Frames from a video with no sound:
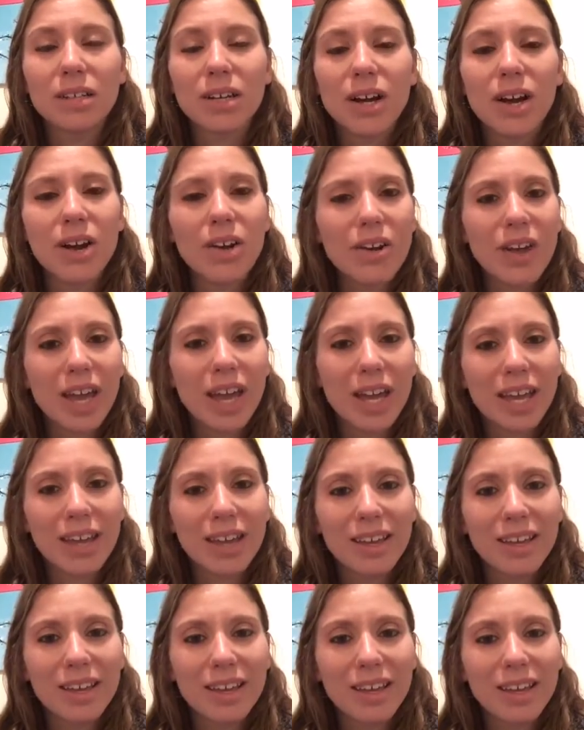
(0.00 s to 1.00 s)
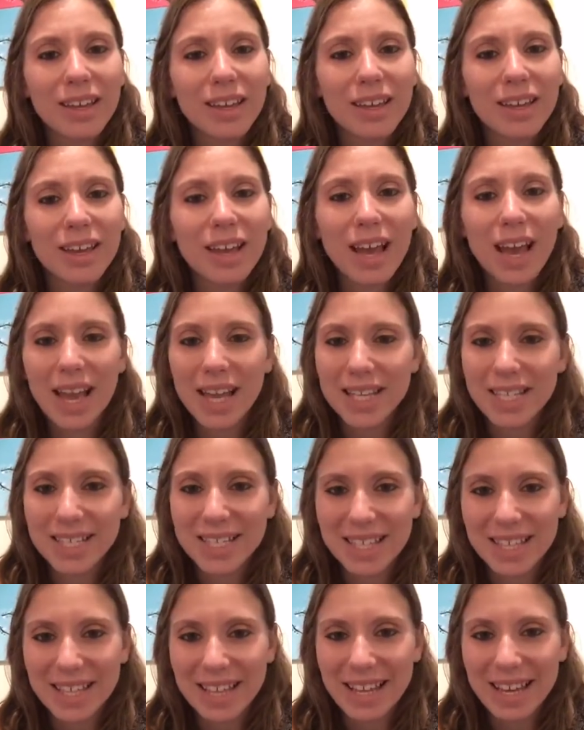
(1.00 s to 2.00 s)
okay, I
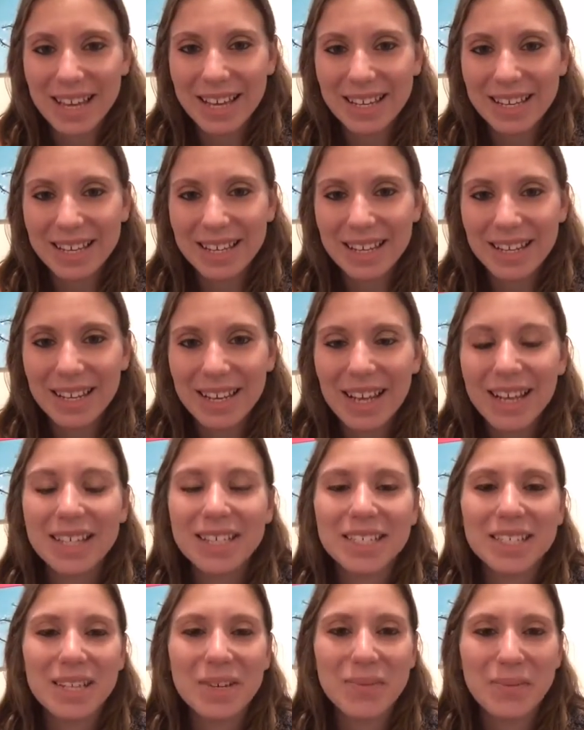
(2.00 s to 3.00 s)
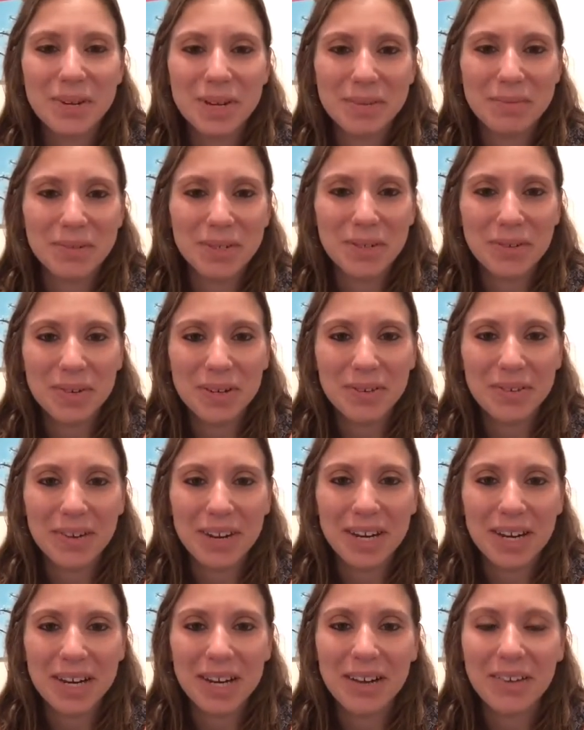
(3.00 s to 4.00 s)
see that. I see what I'm doing
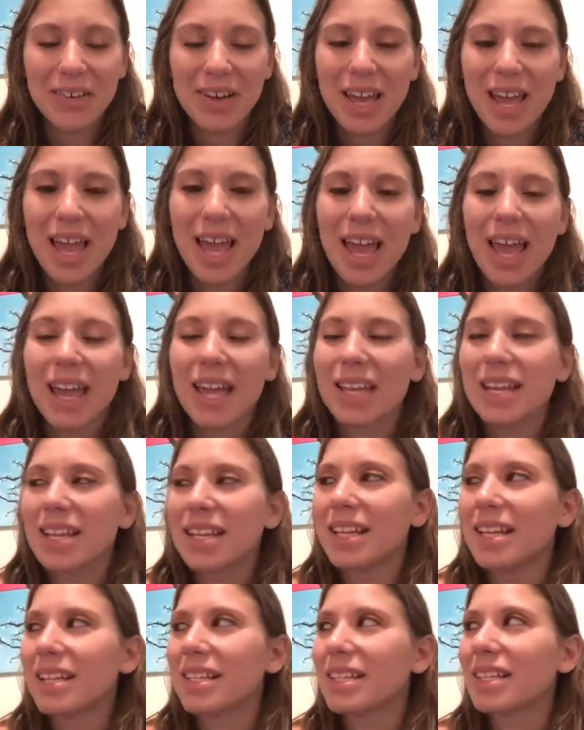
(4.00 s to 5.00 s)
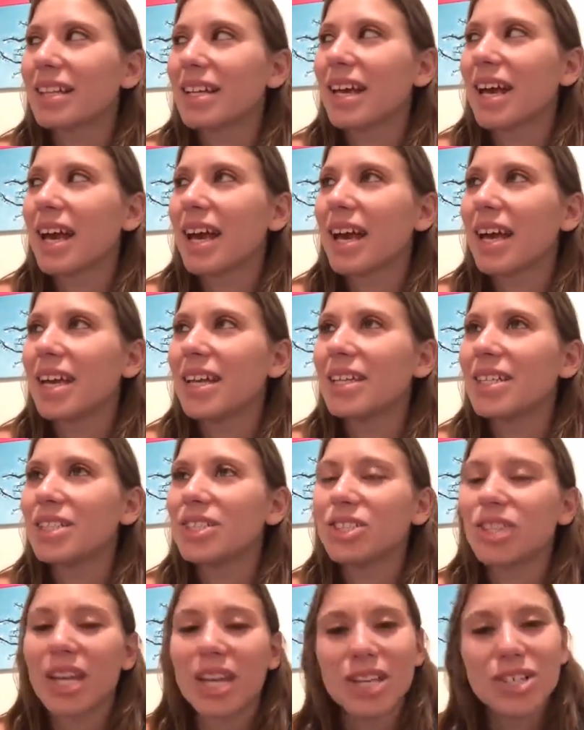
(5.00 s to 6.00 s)
right now. And it
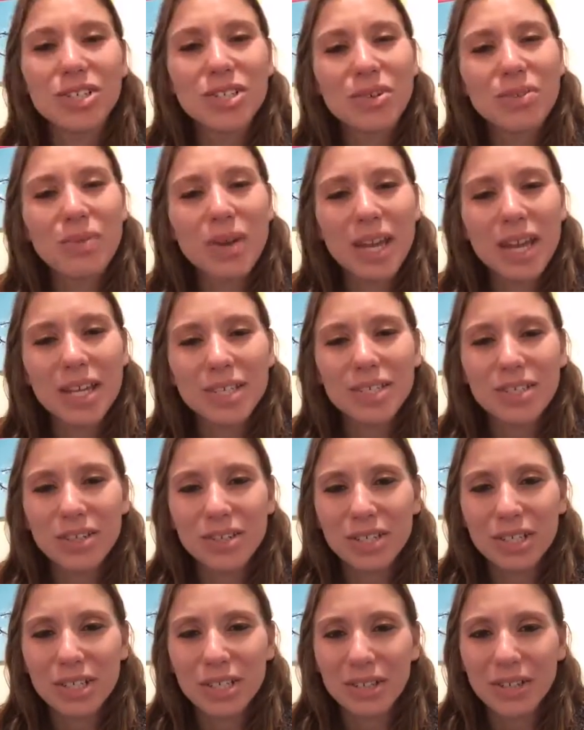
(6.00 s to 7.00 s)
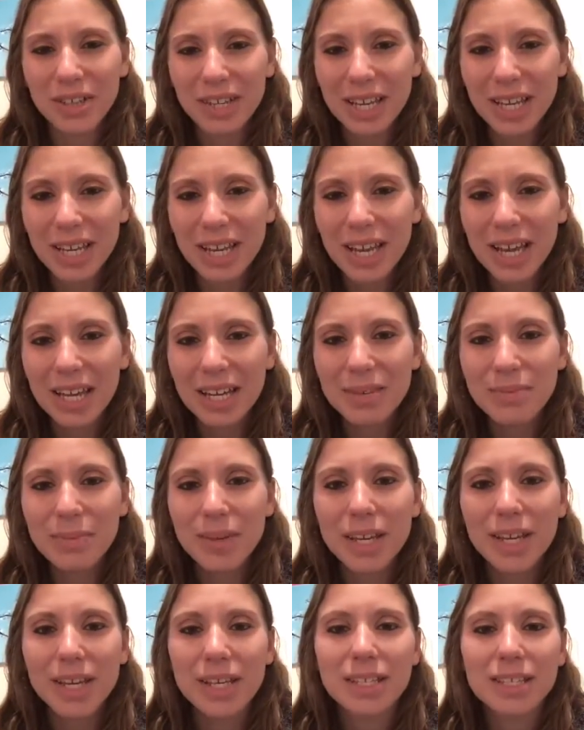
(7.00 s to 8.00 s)
changed the way I started looking at it
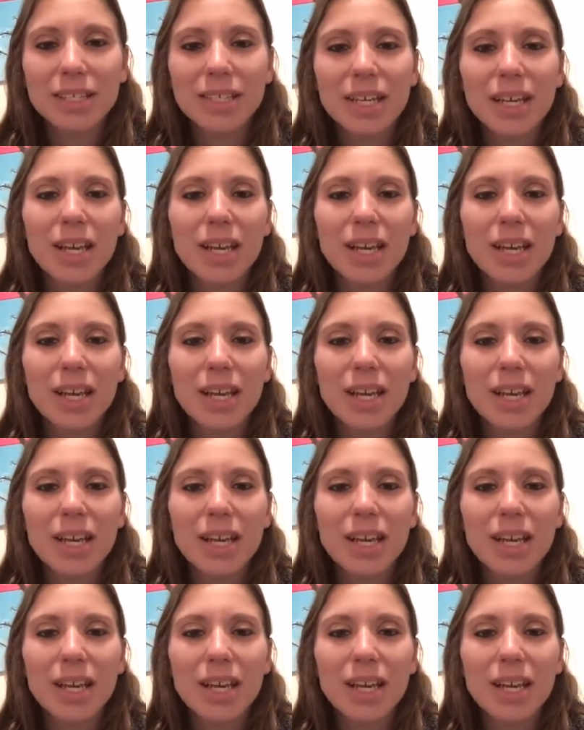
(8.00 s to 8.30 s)
because,